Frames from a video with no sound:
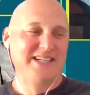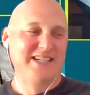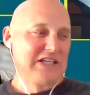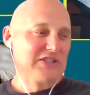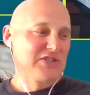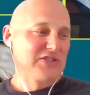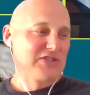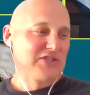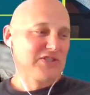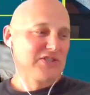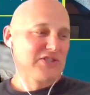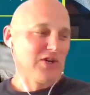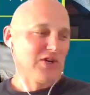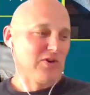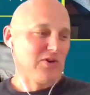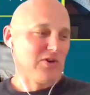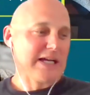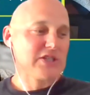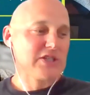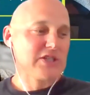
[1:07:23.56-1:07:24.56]
So,
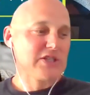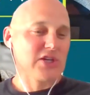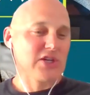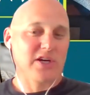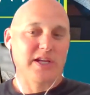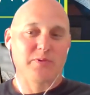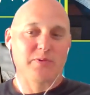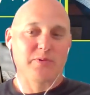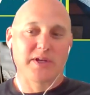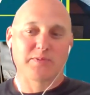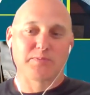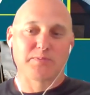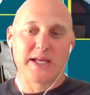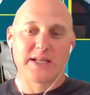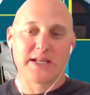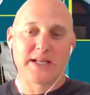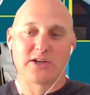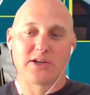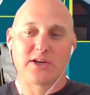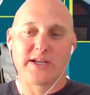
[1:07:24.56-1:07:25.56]
my journey with
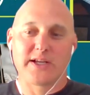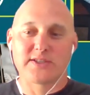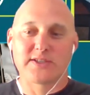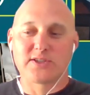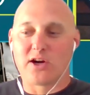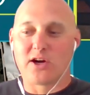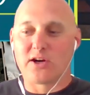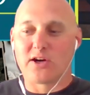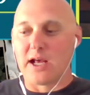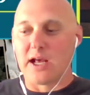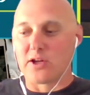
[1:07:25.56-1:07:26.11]
blended learning started,